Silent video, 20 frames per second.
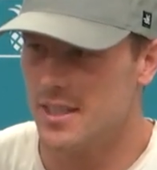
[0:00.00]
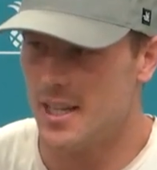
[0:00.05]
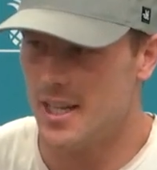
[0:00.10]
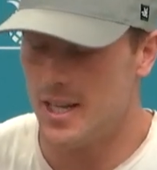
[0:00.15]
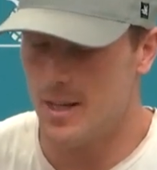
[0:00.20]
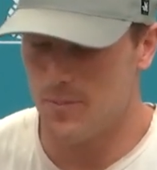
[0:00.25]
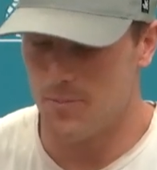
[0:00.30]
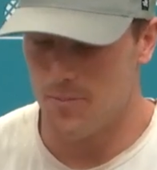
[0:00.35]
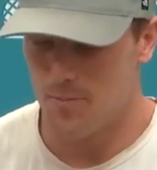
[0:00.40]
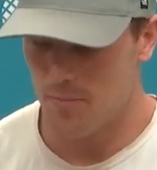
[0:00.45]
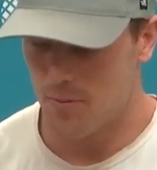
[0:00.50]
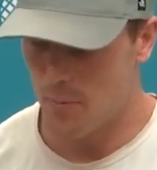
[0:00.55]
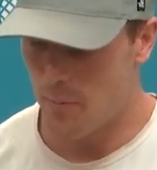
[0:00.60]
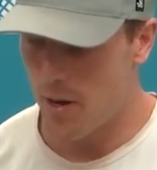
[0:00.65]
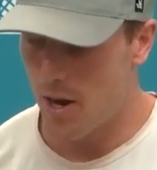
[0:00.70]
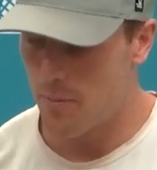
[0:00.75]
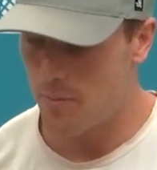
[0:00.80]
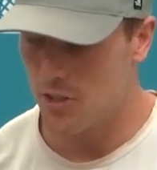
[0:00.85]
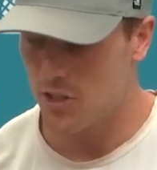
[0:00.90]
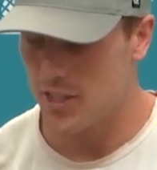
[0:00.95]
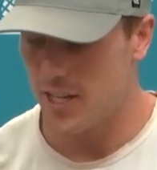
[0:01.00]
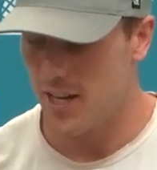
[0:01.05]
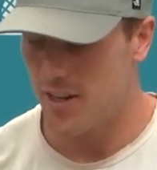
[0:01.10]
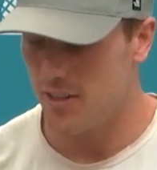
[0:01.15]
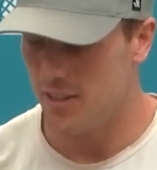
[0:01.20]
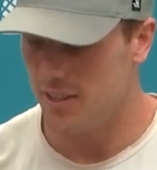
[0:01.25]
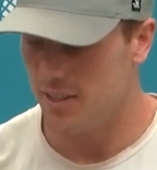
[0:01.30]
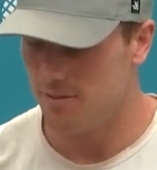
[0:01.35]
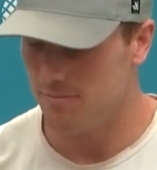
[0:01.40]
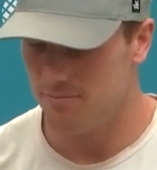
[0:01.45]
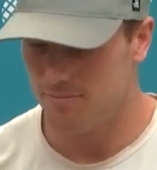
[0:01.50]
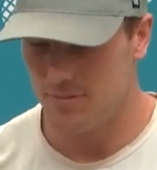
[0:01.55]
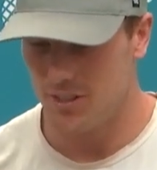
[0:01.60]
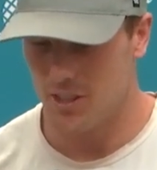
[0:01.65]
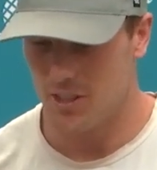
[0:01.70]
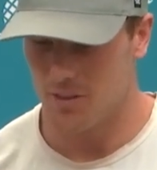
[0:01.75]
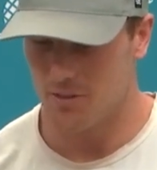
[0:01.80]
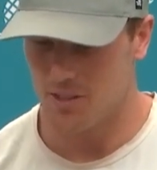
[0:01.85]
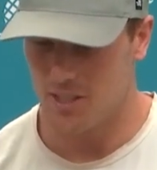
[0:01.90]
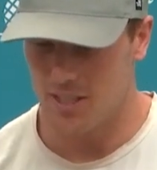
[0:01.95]
The Palm Beach County, you
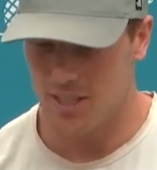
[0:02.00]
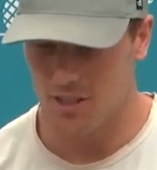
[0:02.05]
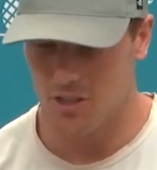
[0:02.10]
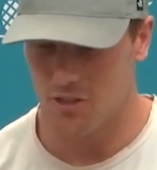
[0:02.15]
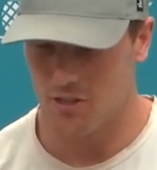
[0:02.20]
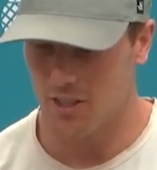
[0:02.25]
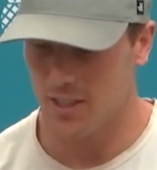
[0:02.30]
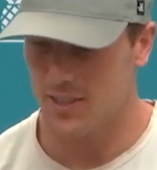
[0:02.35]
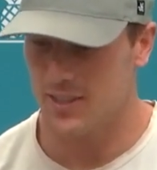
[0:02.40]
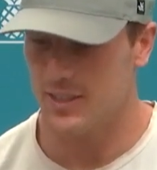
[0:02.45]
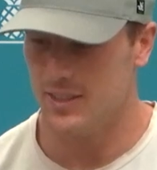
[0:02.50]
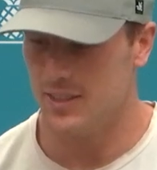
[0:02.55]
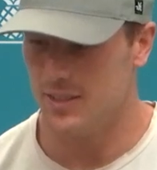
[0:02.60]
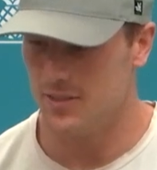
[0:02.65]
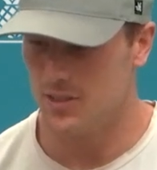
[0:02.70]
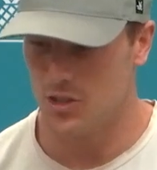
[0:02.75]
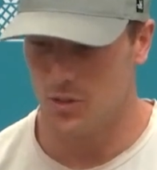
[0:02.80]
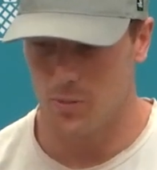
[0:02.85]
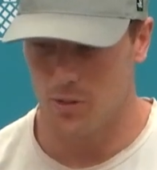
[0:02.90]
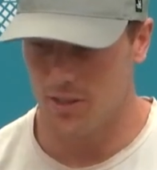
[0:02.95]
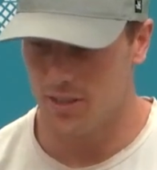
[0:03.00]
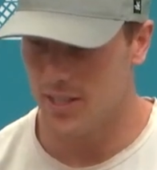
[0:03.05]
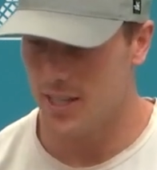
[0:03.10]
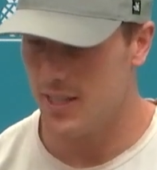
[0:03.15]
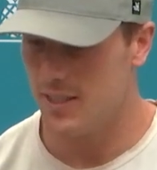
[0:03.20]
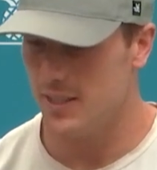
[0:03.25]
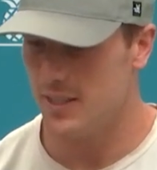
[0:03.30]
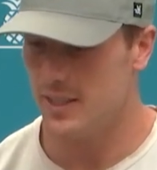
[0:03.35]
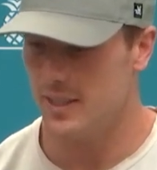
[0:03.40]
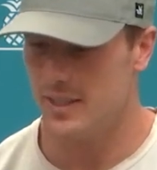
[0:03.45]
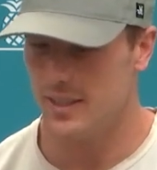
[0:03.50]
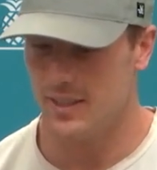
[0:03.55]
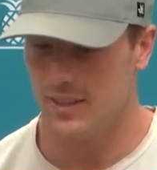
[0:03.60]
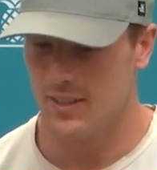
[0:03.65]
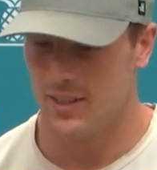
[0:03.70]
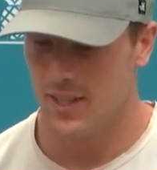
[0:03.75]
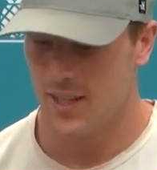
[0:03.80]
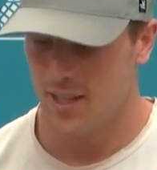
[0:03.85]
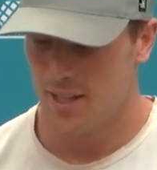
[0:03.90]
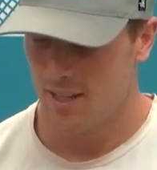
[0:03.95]
know, the district and the superintendent